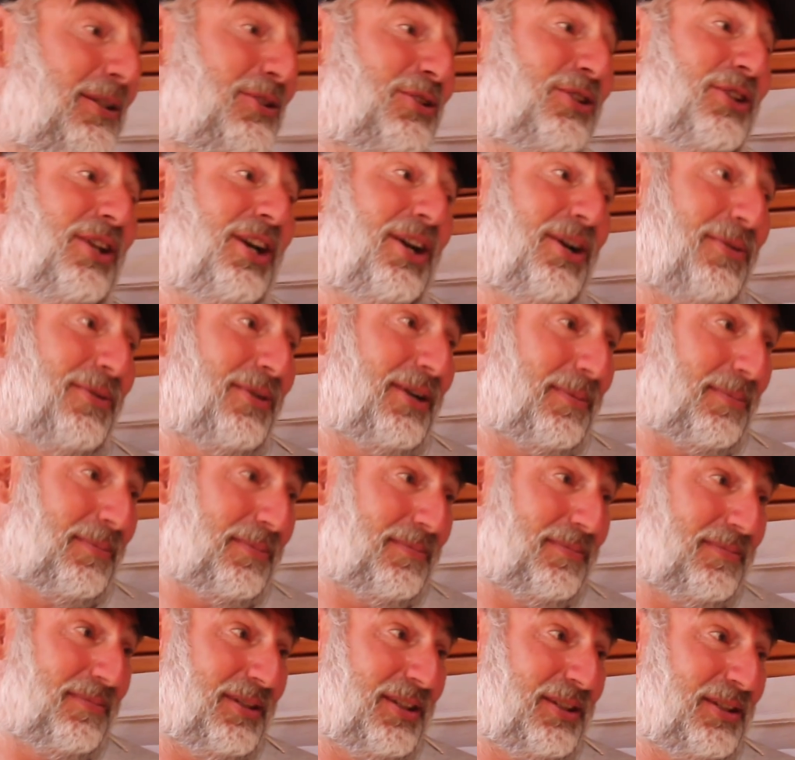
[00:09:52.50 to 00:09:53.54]
gennaker up,
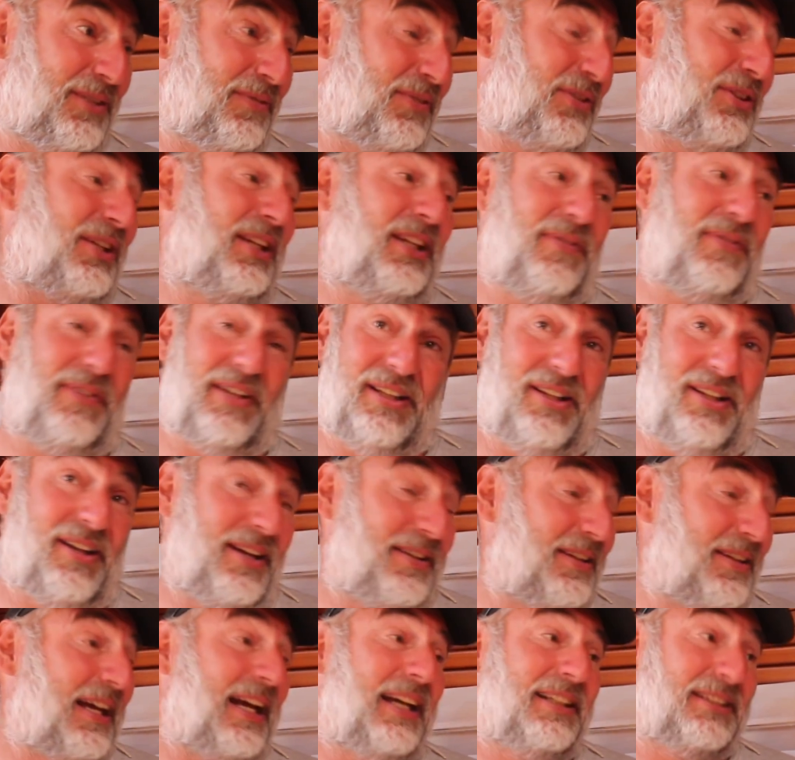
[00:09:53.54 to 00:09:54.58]
and if you think of it
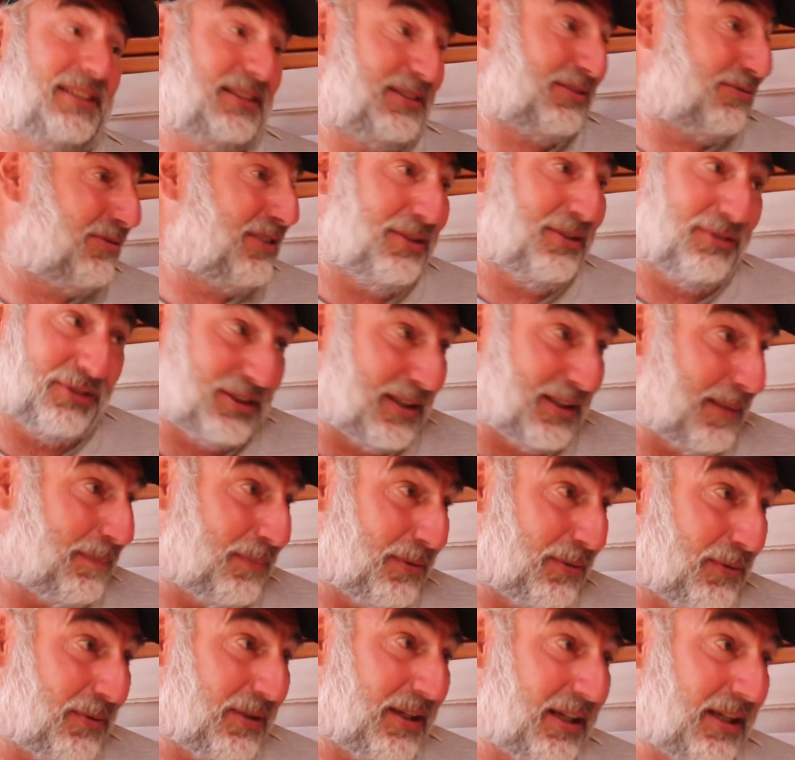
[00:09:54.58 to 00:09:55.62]
like that as a real
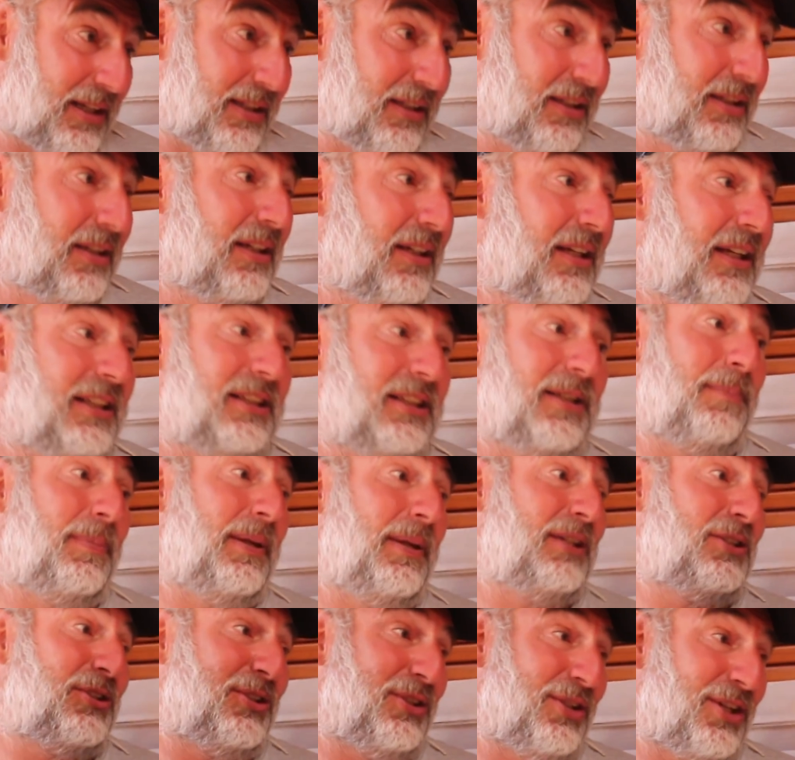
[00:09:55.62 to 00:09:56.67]
simple way, it's a
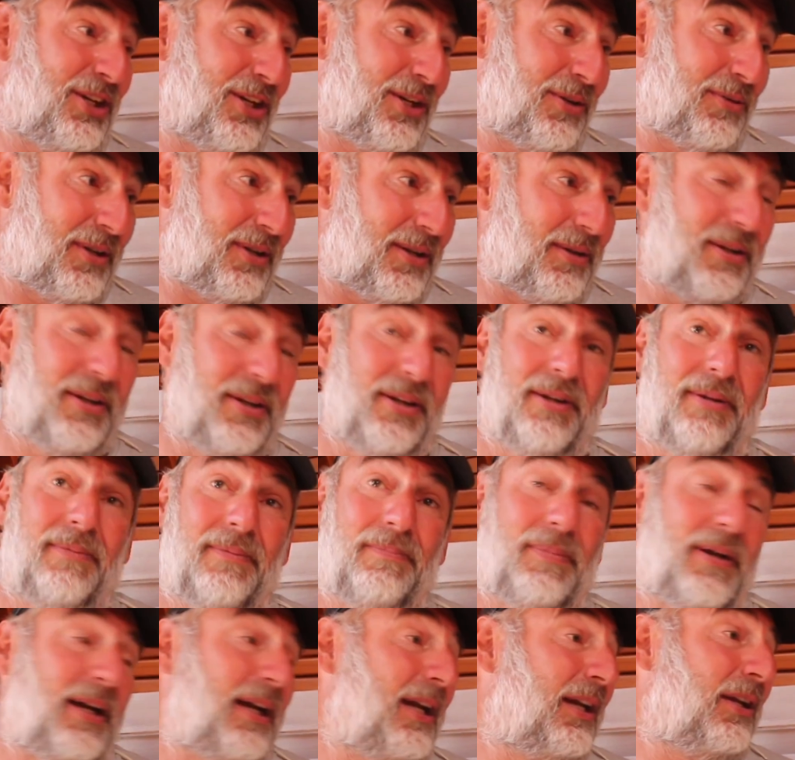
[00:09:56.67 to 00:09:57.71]
big gennaker up,
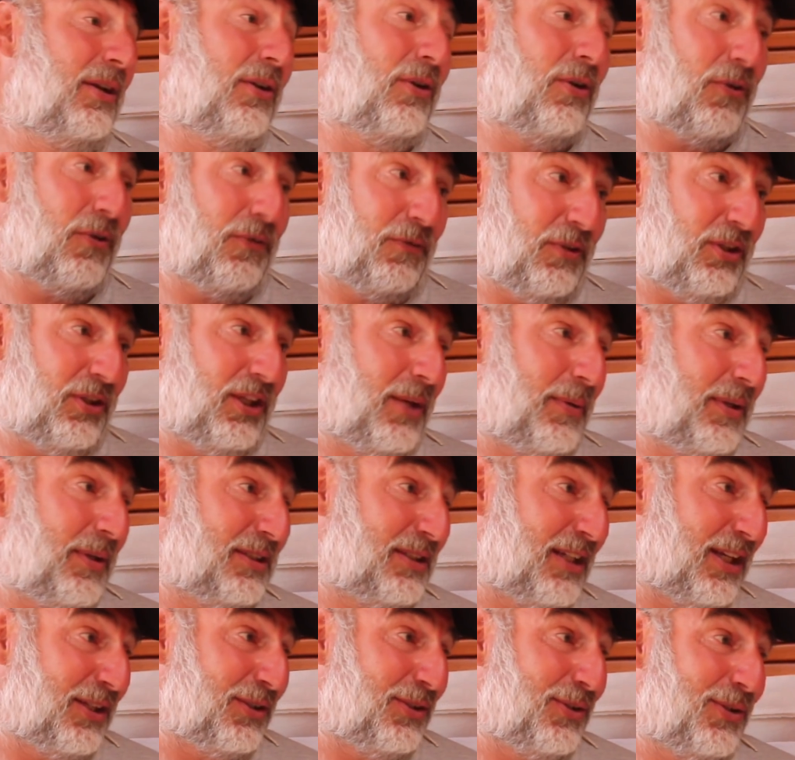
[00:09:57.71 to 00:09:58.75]
bang, off you go in
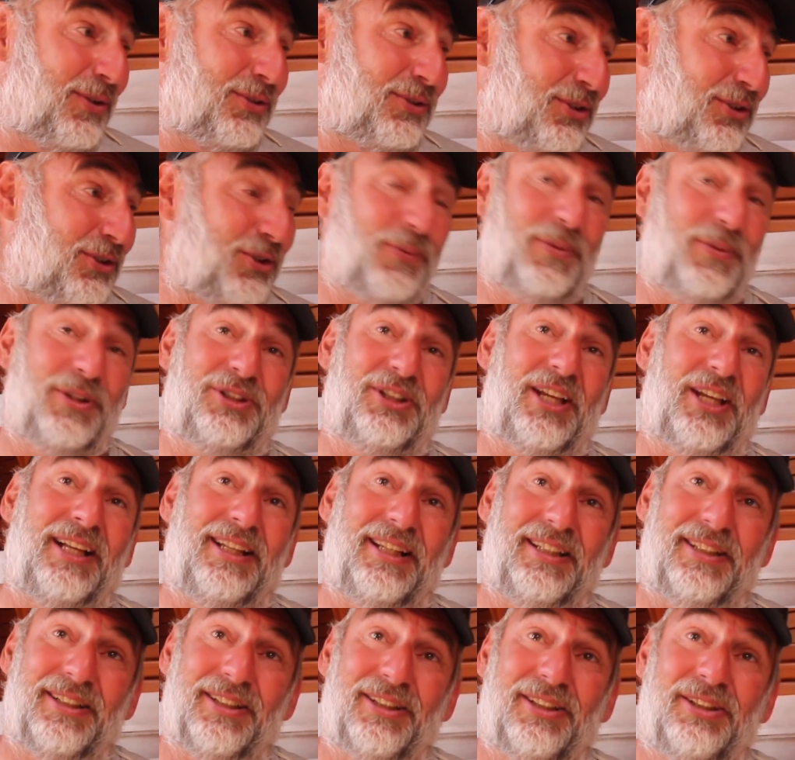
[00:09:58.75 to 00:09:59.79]
10 knots, and you'll be
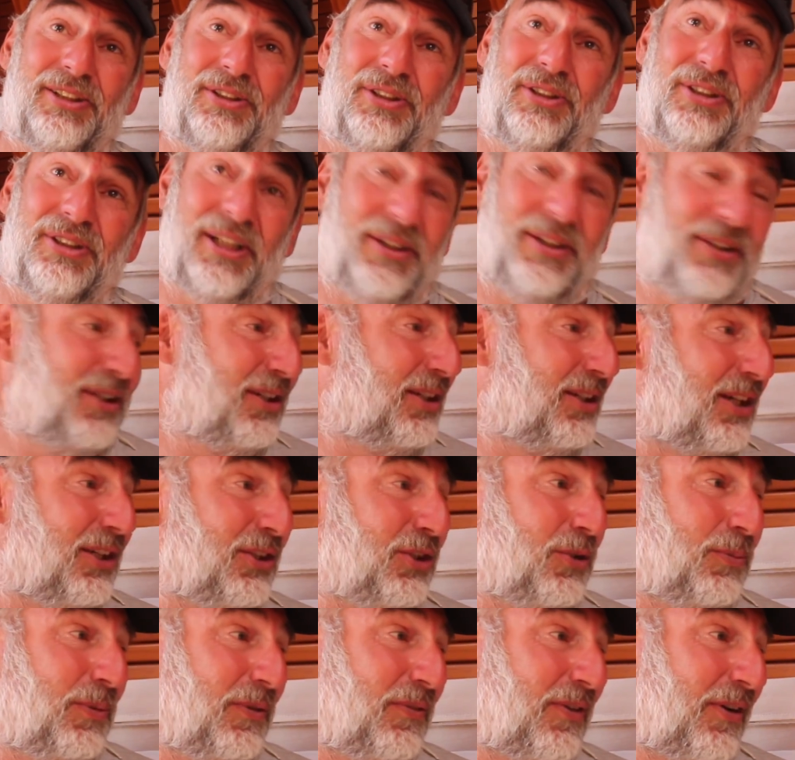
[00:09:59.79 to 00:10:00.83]
sailing, and and
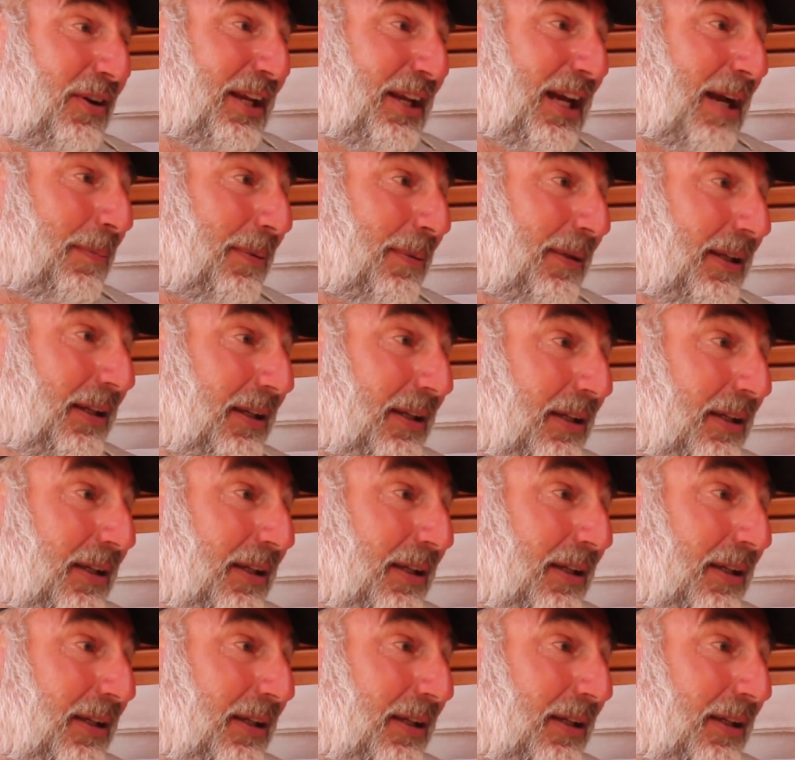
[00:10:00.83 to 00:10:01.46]
you'll be very happy.